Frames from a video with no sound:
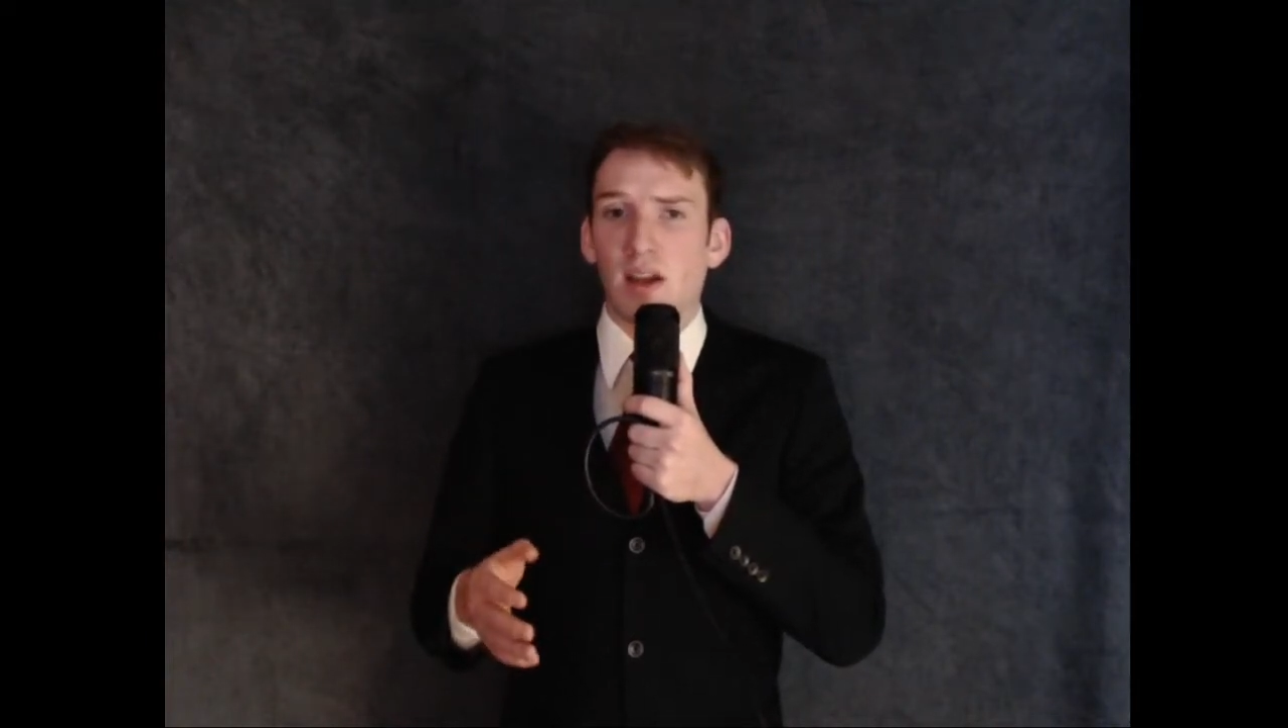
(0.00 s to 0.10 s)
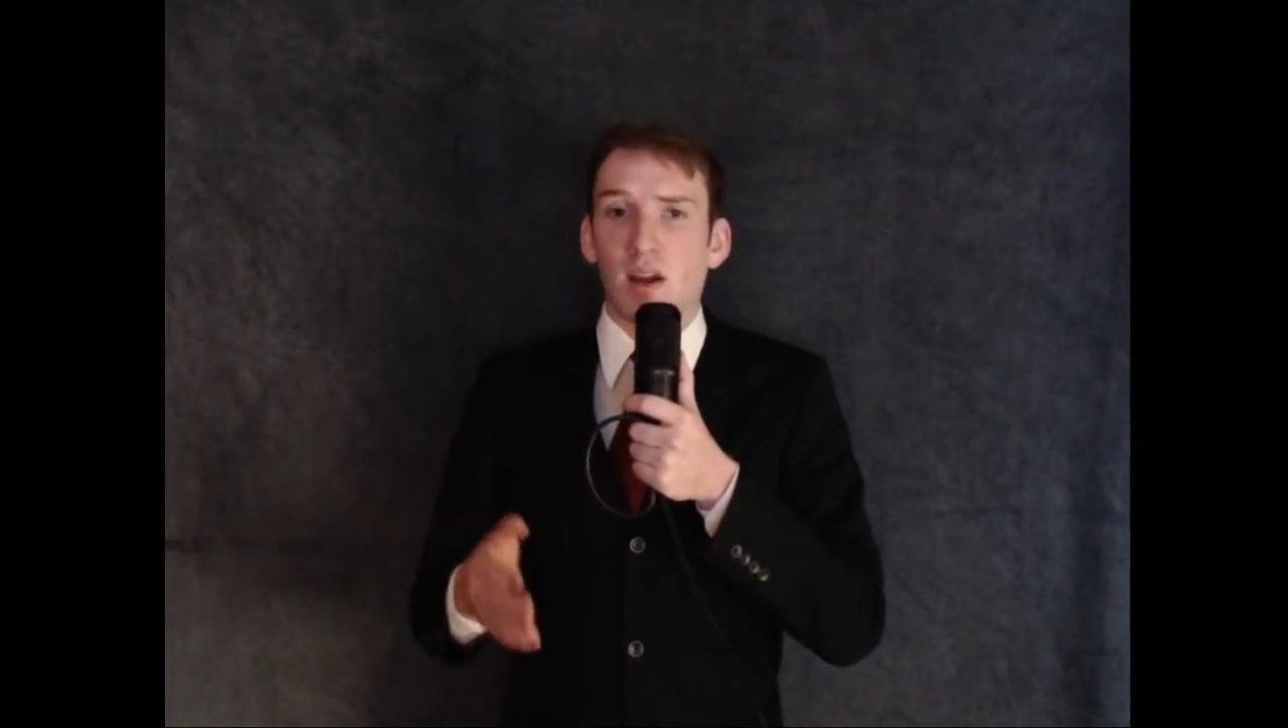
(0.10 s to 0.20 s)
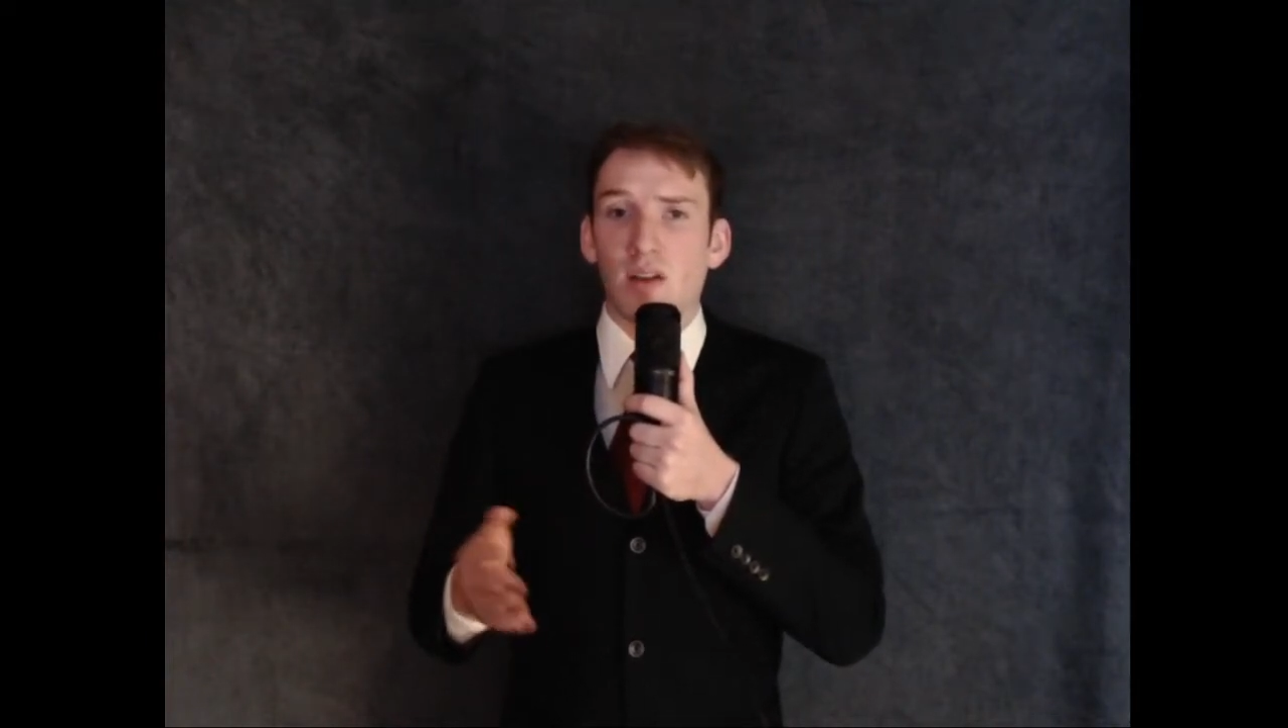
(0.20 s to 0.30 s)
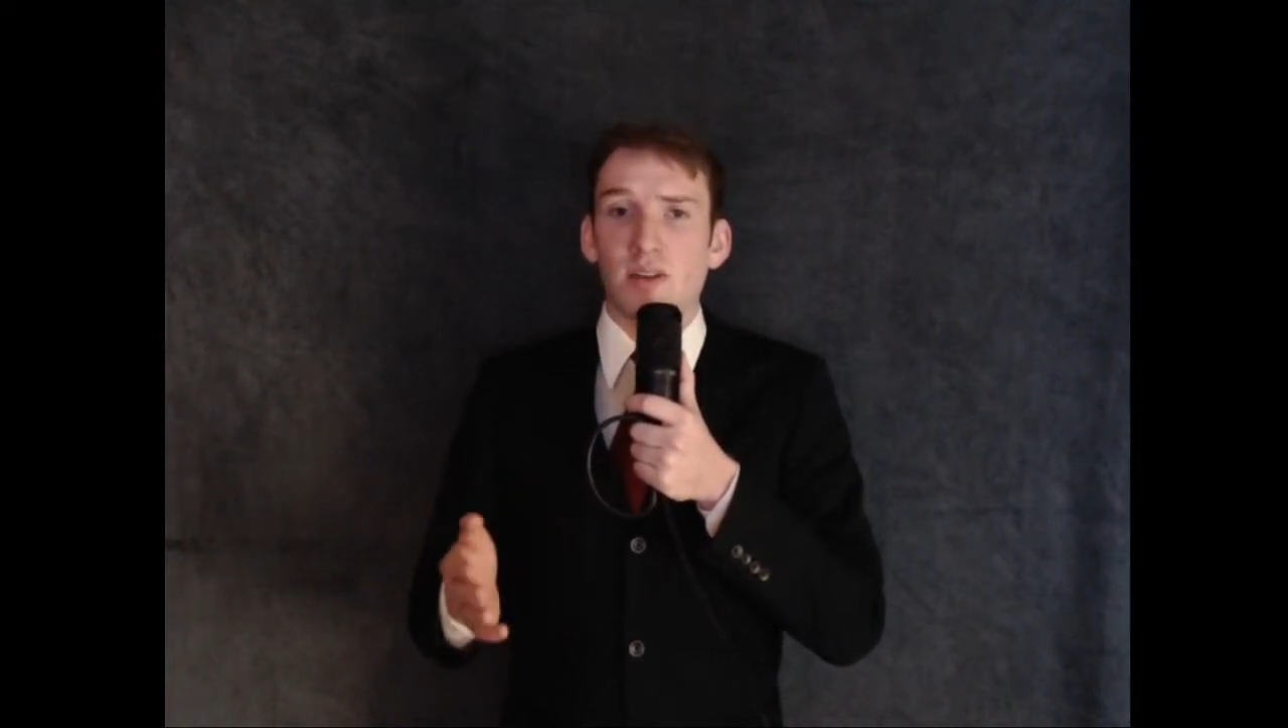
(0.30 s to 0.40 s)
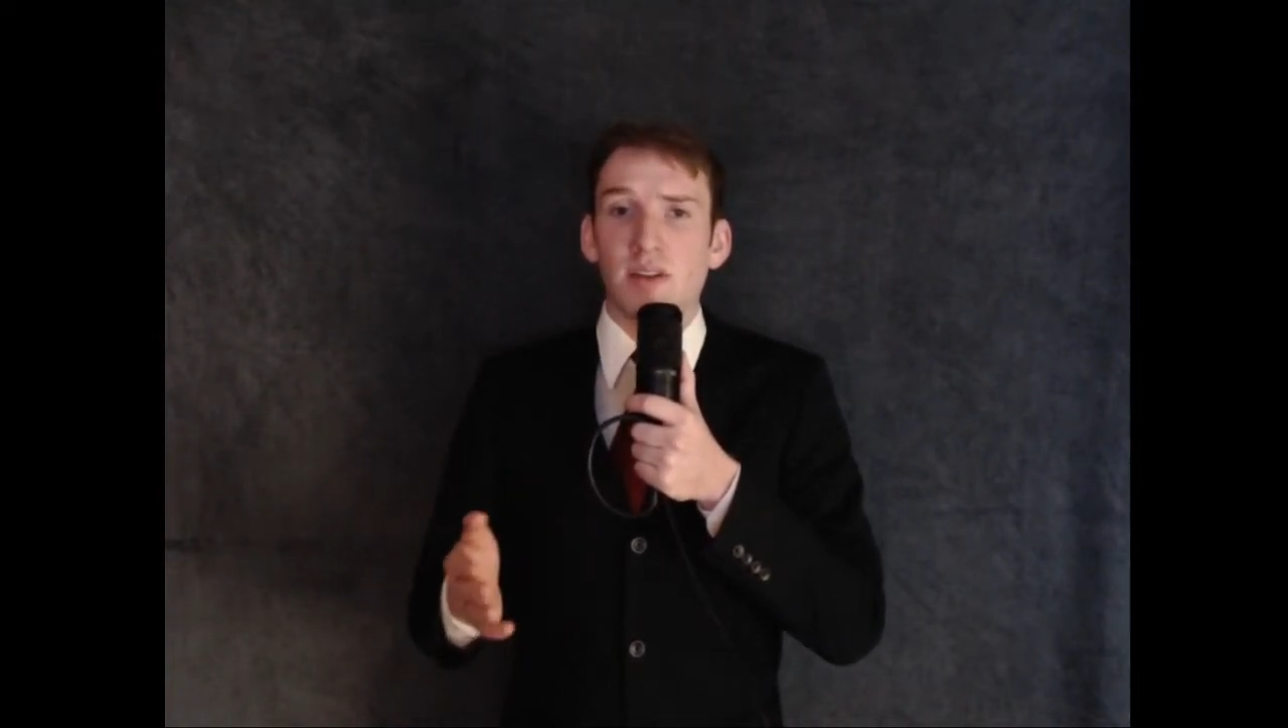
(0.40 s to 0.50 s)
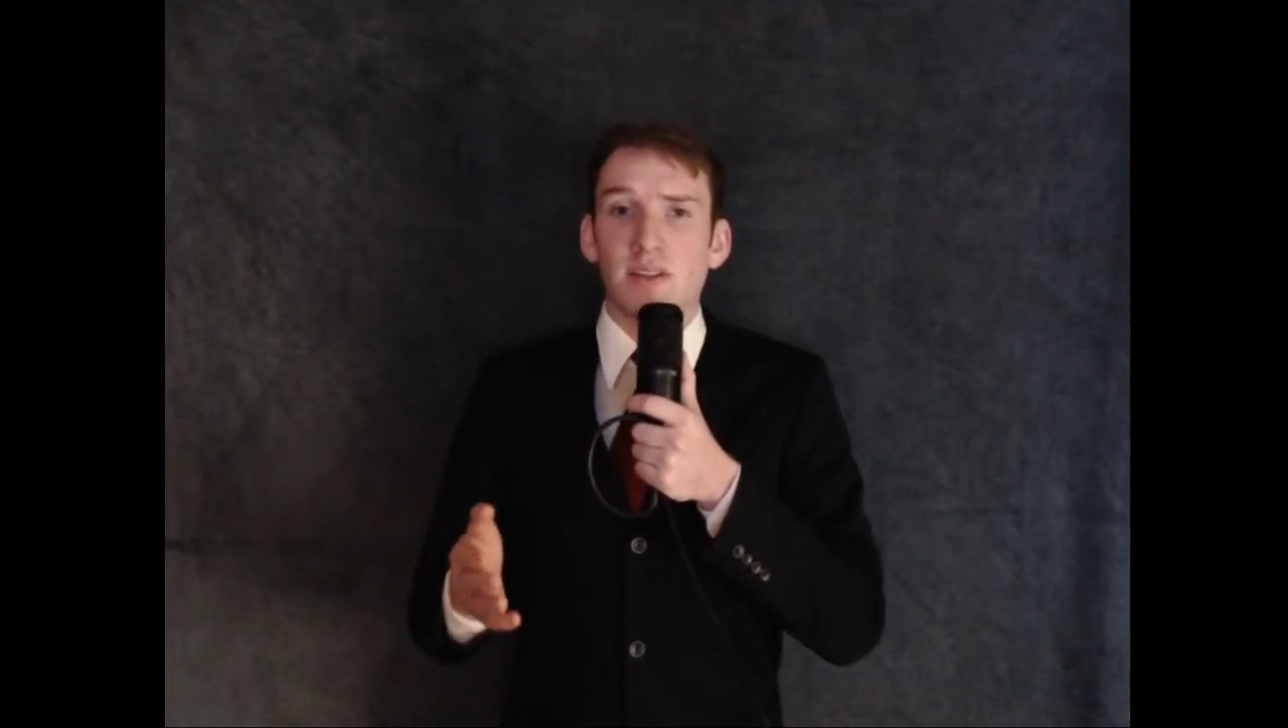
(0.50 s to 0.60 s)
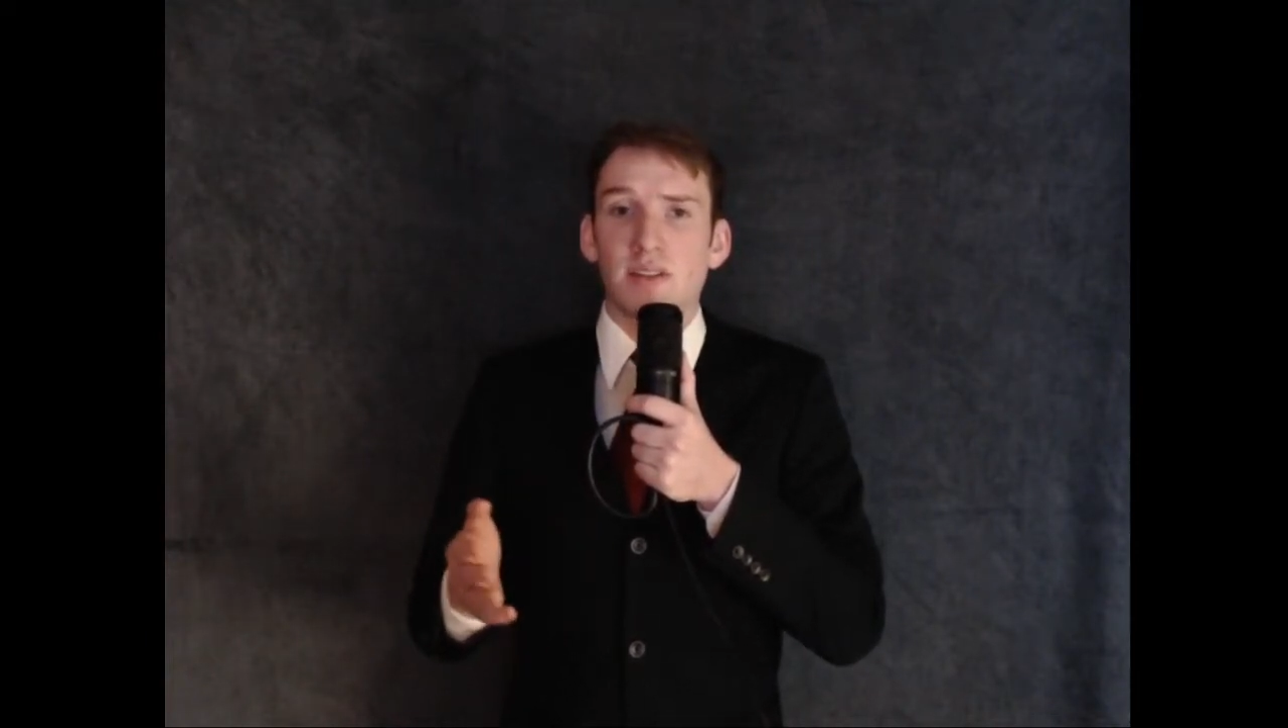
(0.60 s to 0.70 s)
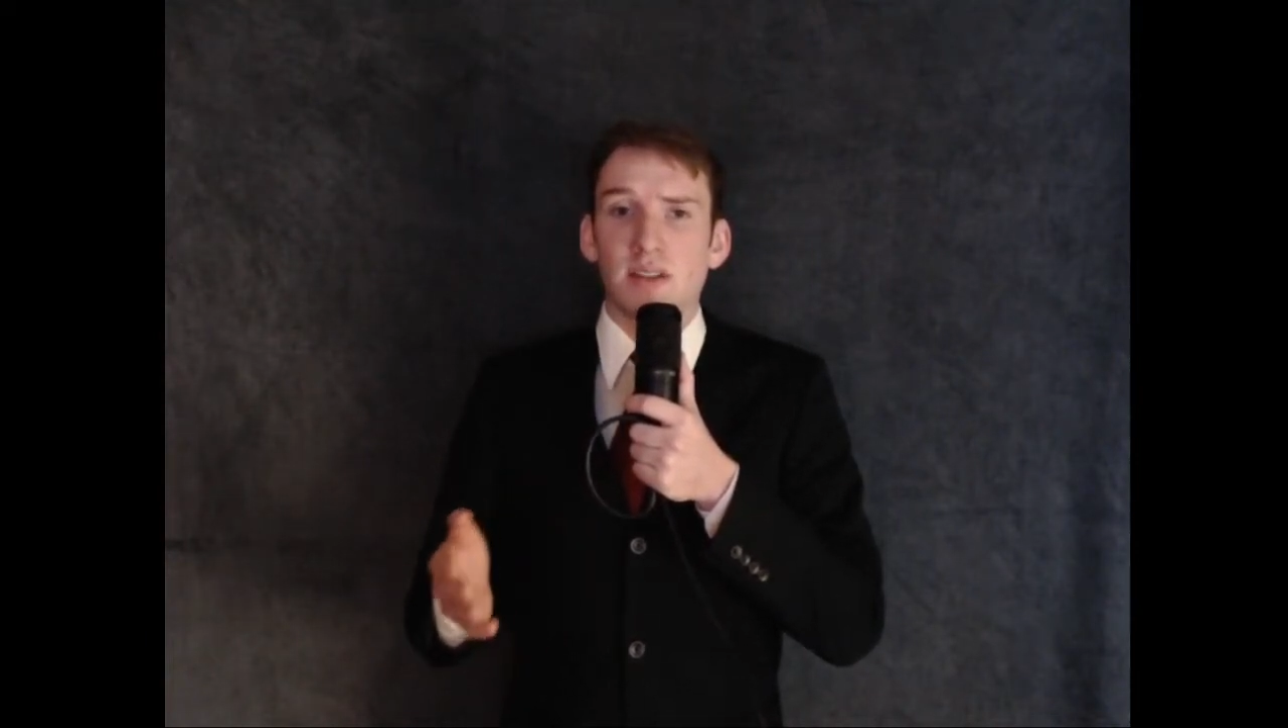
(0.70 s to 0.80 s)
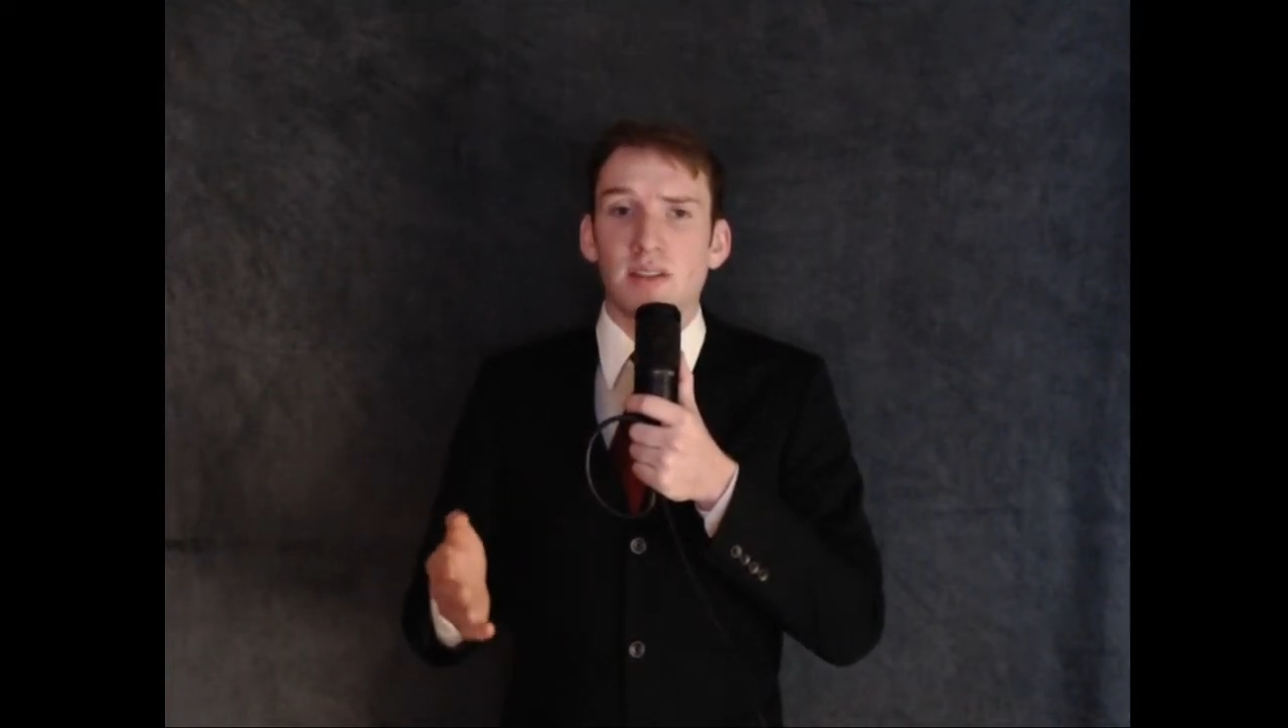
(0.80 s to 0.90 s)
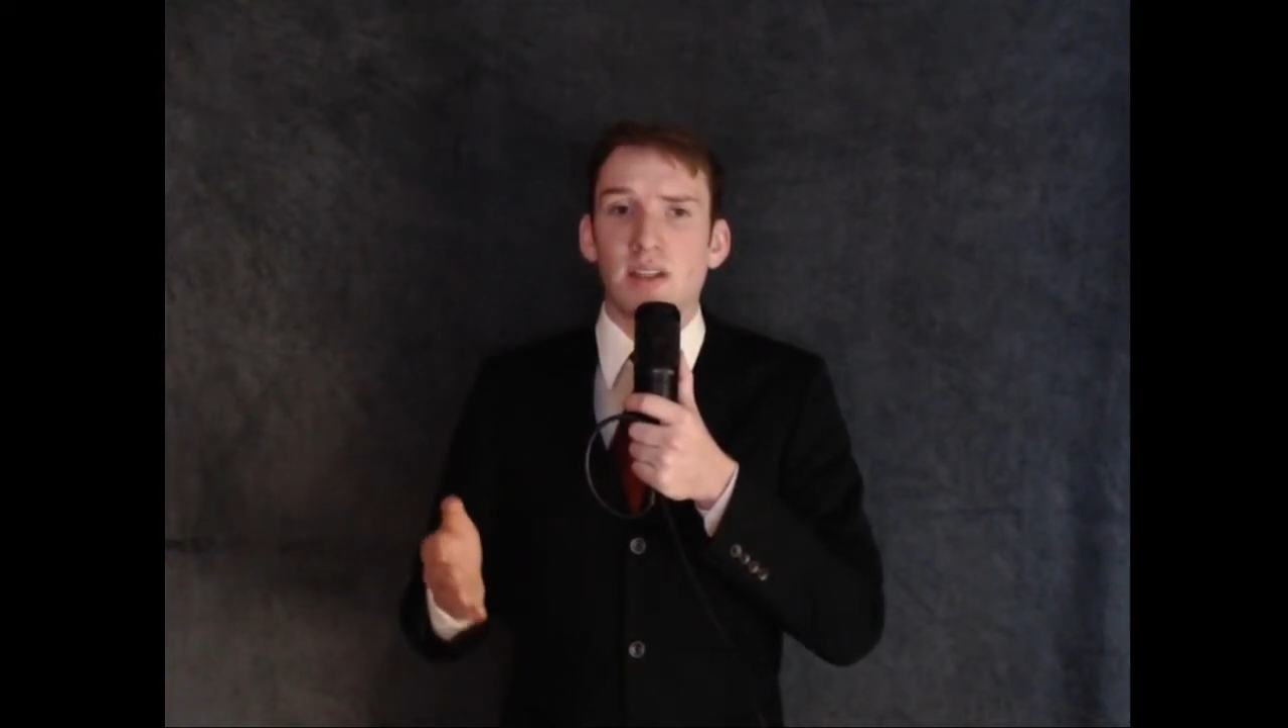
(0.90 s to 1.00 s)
160